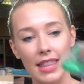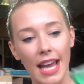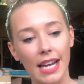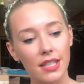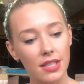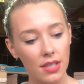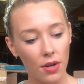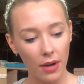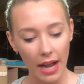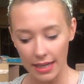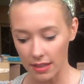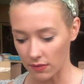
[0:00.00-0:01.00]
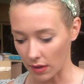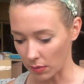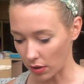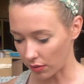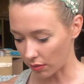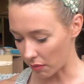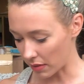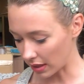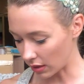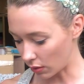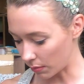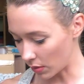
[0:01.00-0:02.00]
That is so kind of them to throw in
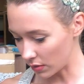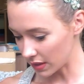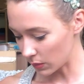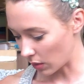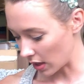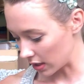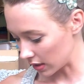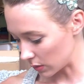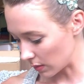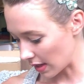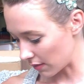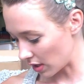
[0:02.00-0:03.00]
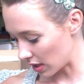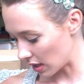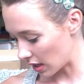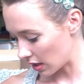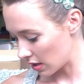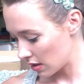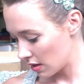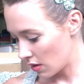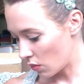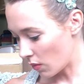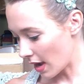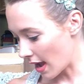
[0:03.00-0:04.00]
little bonus products with everything.
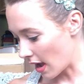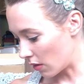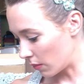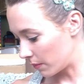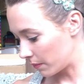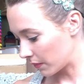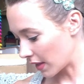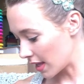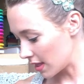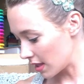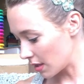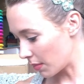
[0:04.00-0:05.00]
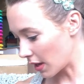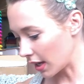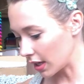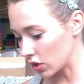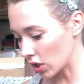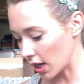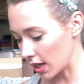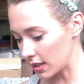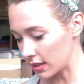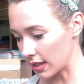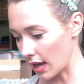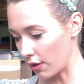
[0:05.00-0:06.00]
Wow. And then the pocket chart
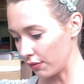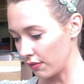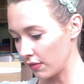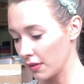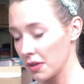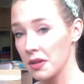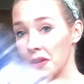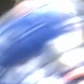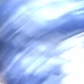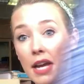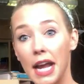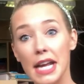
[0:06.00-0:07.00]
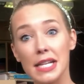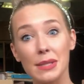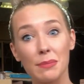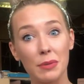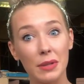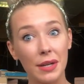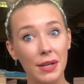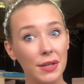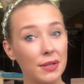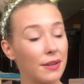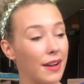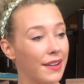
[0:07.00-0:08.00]
itself is
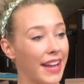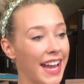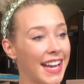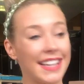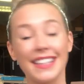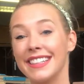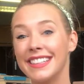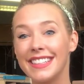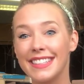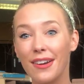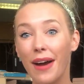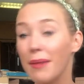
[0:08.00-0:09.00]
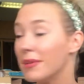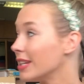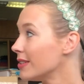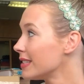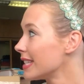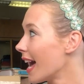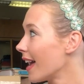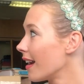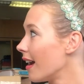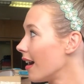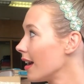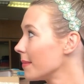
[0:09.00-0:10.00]
blue. Okay, so I'm gonna use that
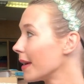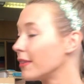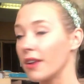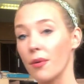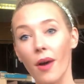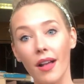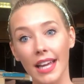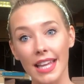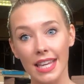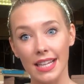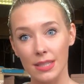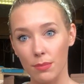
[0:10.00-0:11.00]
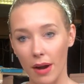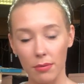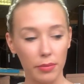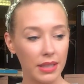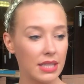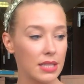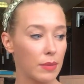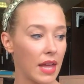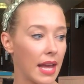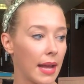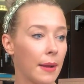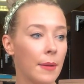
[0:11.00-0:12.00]
on my front wall, I think, to probably
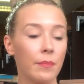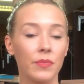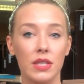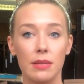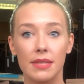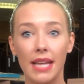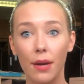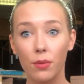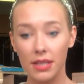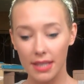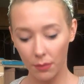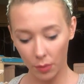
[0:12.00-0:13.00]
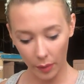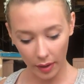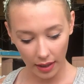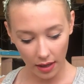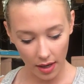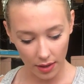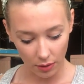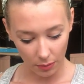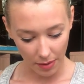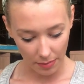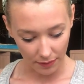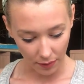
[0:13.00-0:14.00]
display some sight words that we're working on, or
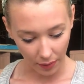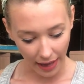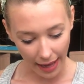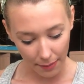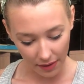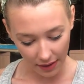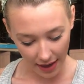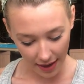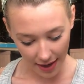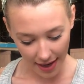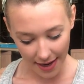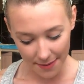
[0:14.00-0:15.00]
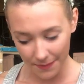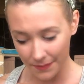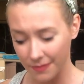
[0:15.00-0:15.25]
maybe vocabulary.